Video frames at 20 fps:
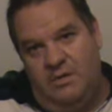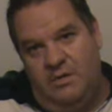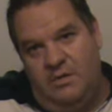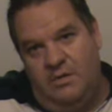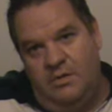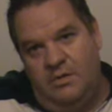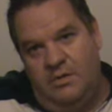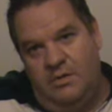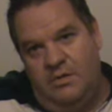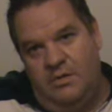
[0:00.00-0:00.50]

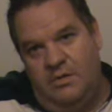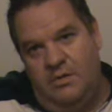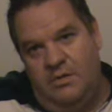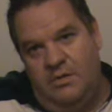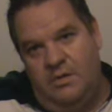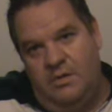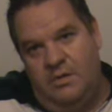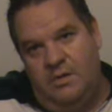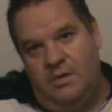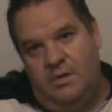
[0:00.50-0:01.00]

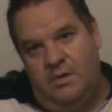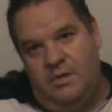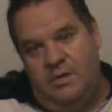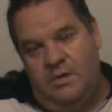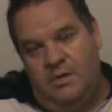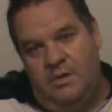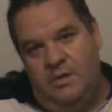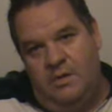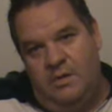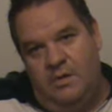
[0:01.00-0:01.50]

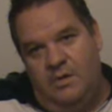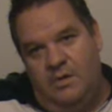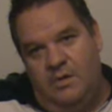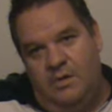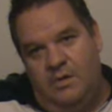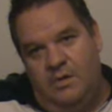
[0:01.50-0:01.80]
(silence)